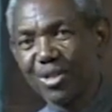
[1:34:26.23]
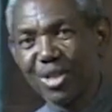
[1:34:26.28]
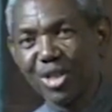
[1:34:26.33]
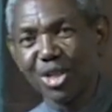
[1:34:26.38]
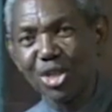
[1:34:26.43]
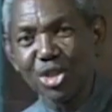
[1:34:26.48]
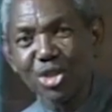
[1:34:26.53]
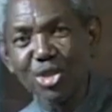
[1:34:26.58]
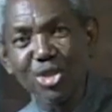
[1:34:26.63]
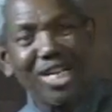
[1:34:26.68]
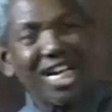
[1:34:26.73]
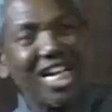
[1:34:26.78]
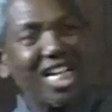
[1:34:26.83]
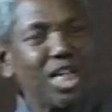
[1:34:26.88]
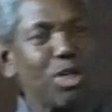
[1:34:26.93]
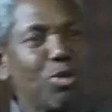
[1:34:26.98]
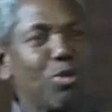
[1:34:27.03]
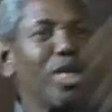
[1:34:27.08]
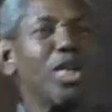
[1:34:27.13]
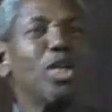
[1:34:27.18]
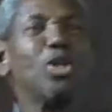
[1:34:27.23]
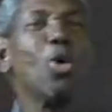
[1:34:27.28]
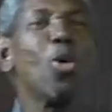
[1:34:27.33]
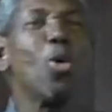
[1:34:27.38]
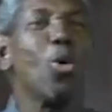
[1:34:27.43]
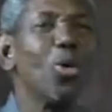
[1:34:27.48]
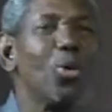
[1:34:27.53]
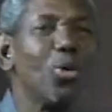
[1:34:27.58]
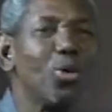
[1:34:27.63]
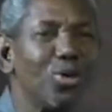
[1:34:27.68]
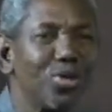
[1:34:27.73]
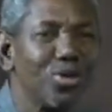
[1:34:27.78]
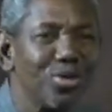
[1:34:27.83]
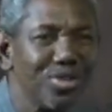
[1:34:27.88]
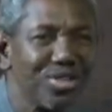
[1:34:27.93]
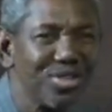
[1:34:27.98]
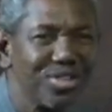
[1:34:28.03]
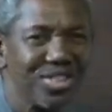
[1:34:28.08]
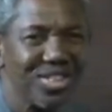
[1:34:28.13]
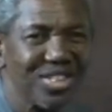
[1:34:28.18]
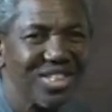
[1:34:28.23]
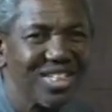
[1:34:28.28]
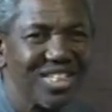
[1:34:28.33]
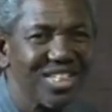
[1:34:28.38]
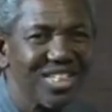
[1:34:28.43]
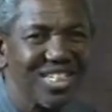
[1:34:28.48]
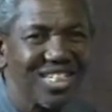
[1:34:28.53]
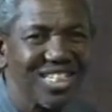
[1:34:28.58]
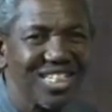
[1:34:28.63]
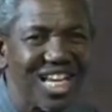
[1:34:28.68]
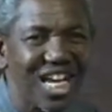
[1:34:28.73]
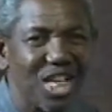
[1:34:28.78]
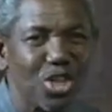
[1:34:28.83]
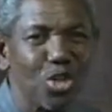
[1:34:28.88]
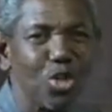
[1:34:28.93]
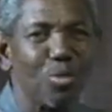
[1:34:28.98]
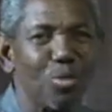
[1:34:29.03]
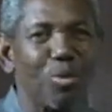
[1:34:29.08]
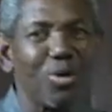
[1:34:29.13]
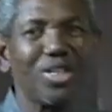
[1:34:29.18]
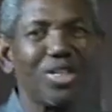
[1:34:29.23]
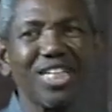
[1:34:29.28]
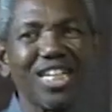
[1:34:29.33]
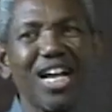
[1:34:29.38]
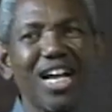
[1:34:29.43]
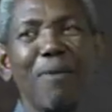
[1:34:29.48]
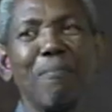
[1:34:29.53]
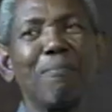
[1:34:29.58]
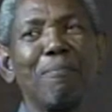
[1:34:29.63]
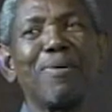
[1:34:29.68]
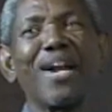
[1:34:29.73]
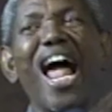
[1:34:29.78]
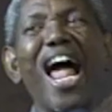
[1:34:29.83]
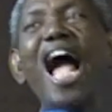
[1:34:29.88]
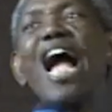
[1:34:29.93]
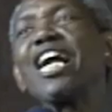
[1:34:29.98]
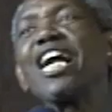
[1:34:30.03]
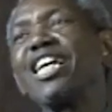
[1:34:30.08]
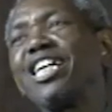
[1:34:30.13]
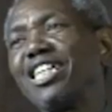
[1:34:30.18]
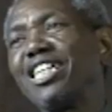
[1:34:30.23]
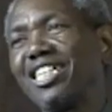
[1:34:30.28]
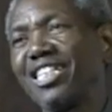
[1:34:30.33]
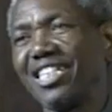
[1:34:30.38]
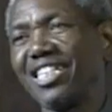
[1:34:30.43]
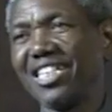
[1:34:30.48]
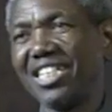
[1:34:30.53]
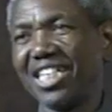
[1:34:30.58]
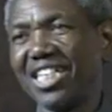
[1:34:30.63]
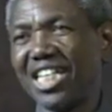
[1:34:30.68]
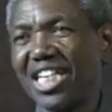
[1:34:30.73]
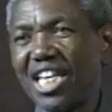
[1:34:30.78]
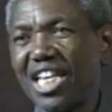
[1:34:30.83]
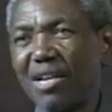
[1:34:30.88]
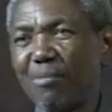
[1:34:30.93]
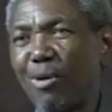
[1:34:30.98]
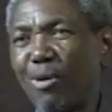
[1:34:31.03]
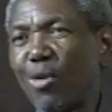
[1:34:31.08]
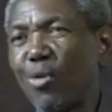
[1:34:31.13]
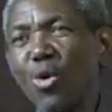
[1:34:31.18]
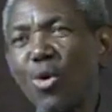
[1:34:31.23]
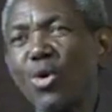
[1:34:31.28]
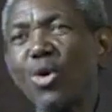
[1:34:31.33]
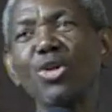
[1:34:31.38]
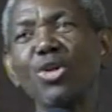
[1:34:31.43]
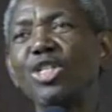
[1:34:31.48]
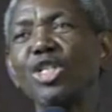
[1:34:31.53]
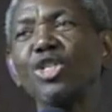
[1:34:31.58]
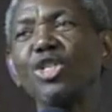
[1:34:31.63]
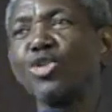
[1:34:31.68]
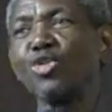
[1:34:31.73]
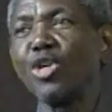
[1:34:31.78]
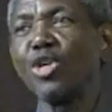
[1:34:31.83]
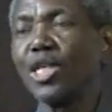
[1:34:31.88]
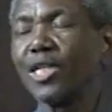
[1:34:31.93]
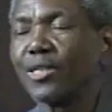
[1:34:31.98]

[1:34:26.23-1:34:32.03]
so that he will know that nobody can brag about what God is doing.